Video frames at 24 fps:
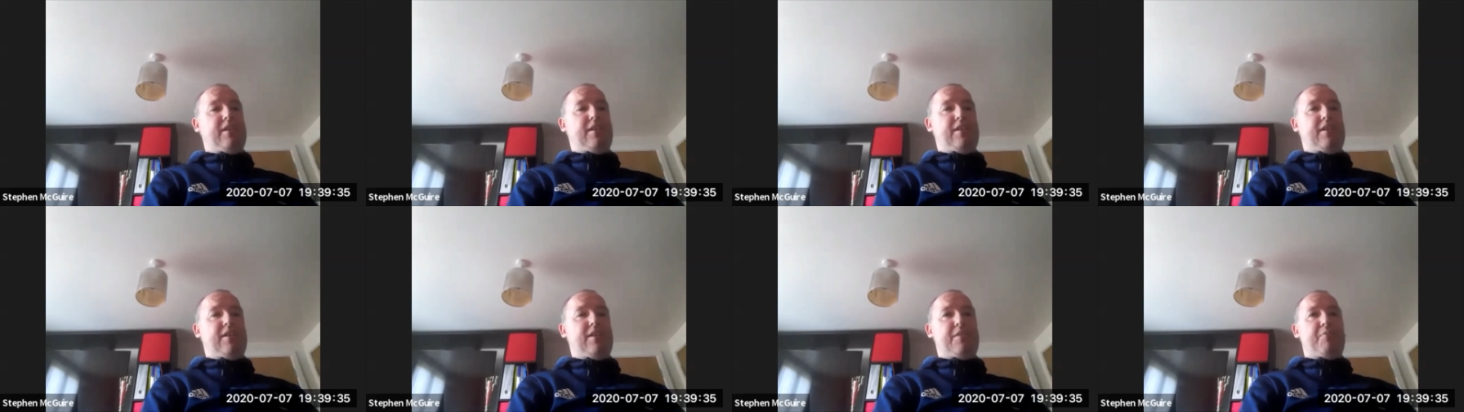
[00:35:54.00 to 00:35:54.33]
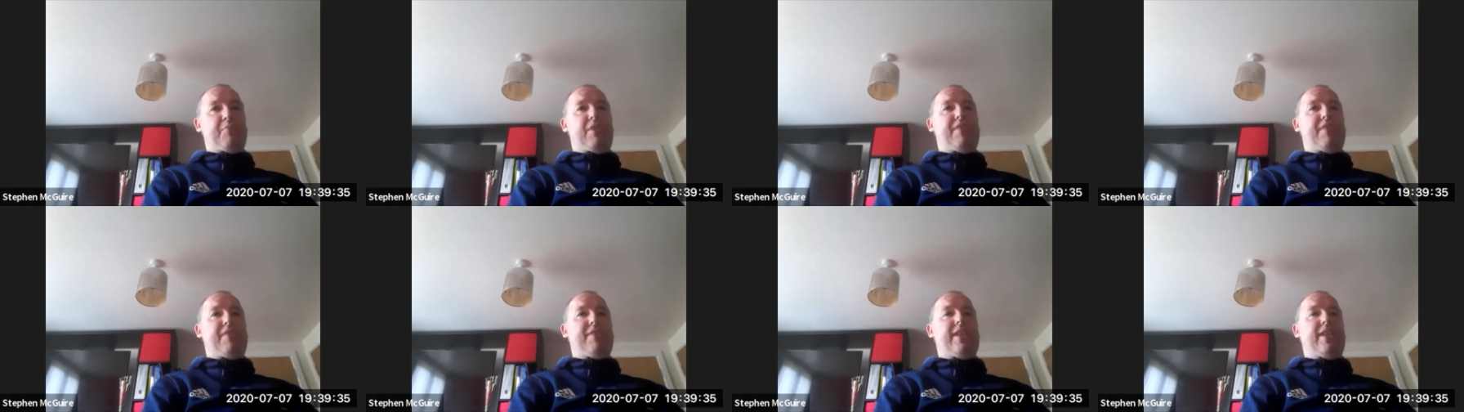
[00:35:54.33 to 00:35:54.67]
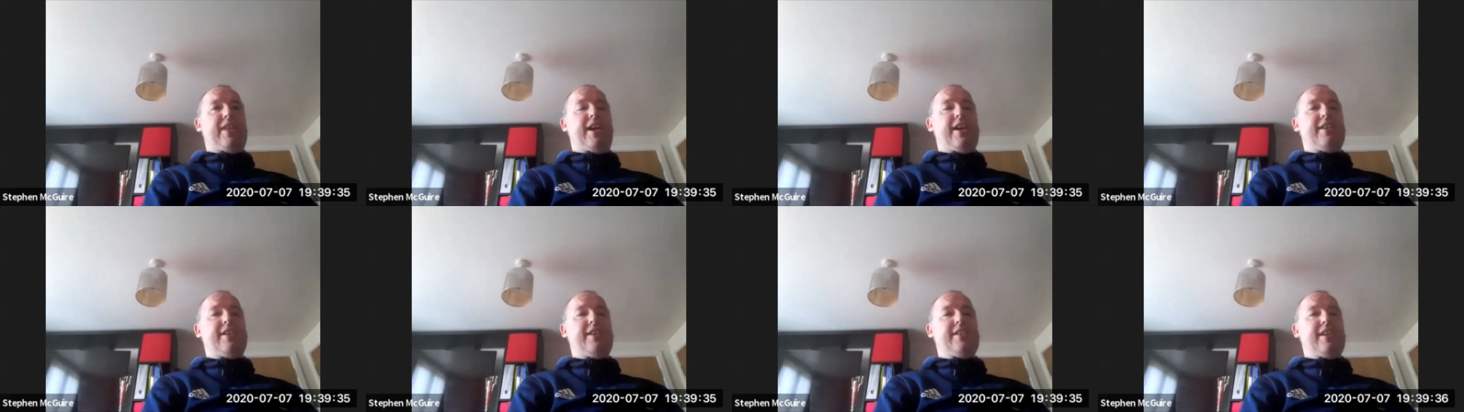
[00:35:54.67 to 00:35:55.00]
whatever
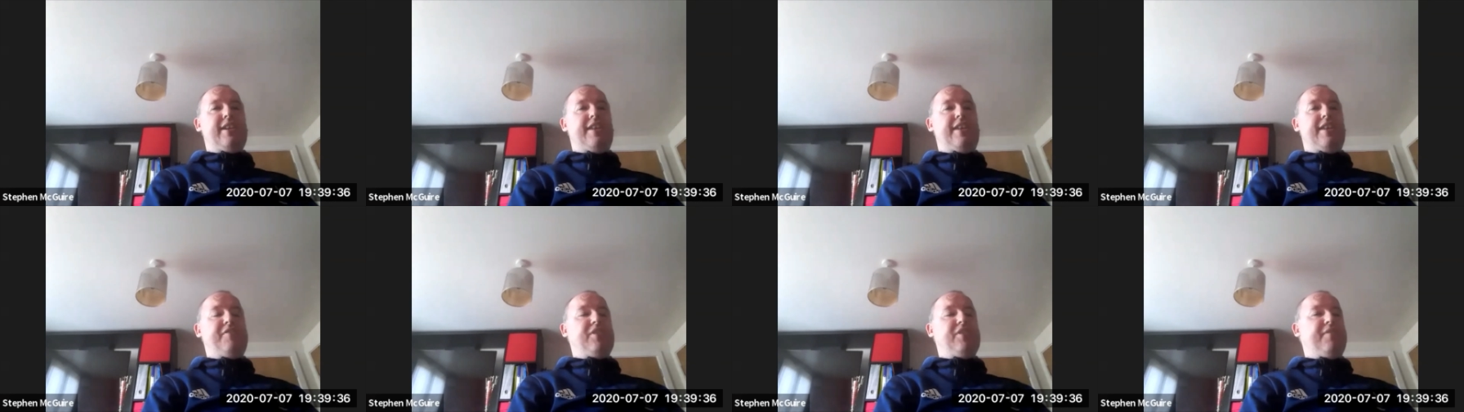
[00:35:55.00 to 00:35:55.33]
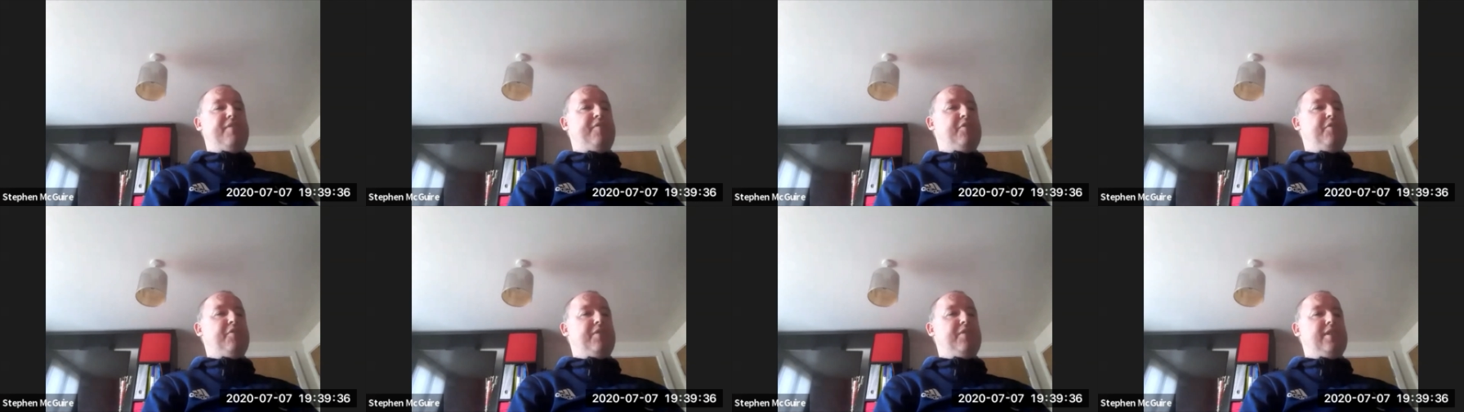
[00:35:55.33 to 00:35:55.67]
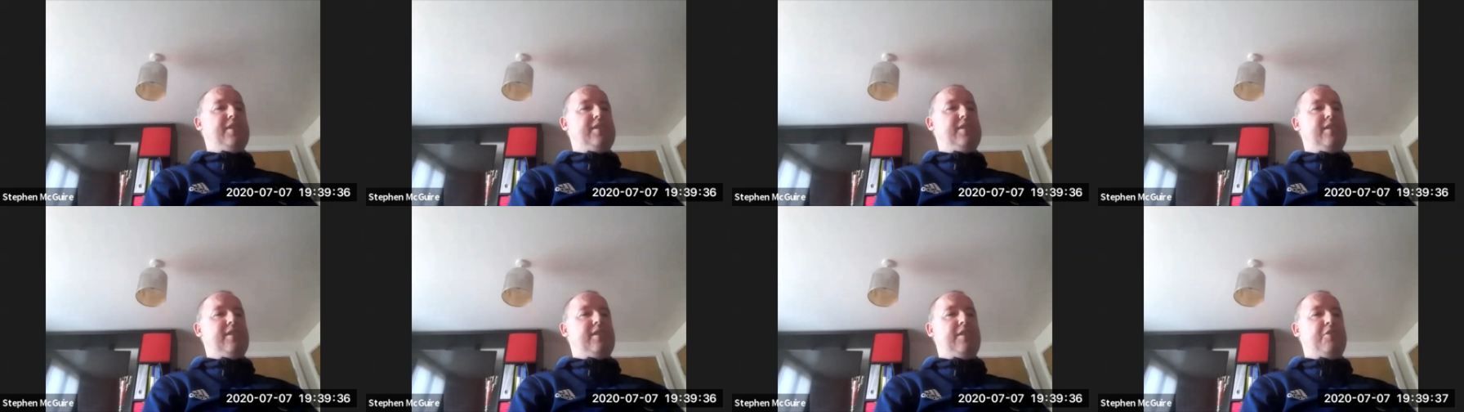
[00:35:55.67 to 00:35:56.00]
that is, it gives you a
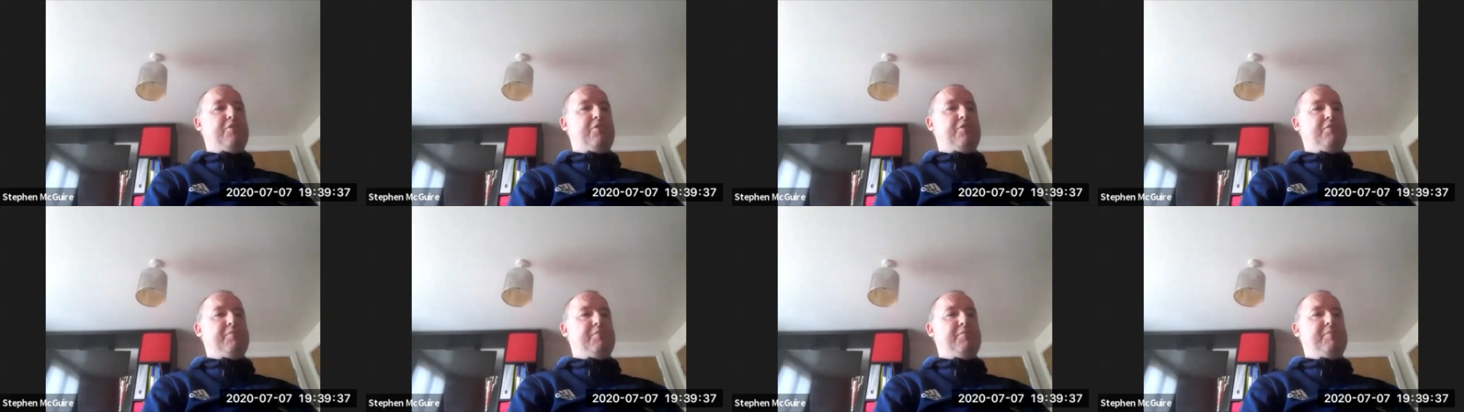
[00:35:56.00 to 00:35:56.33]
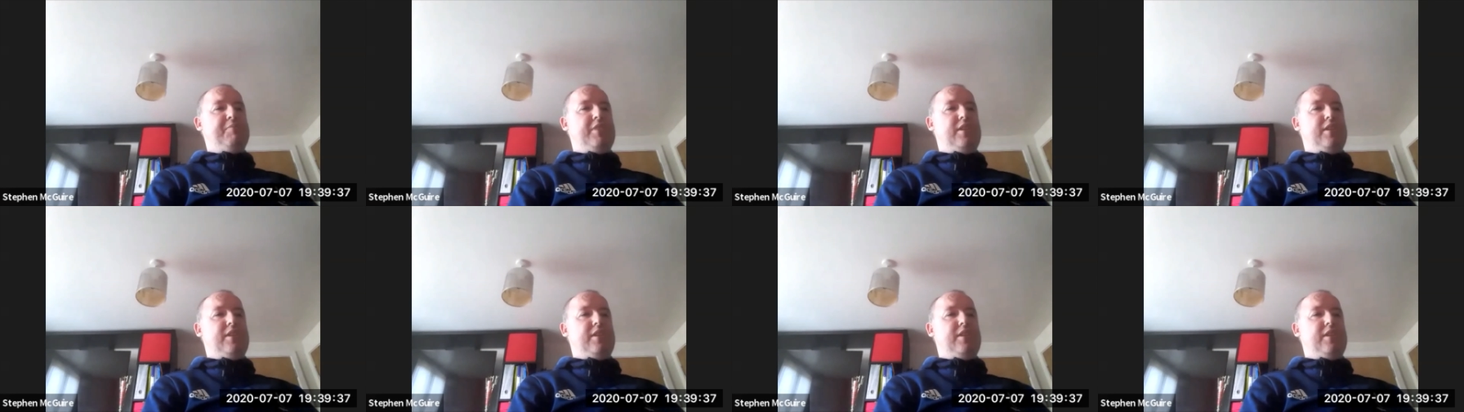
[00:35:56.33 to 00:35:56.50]
focus and a goal.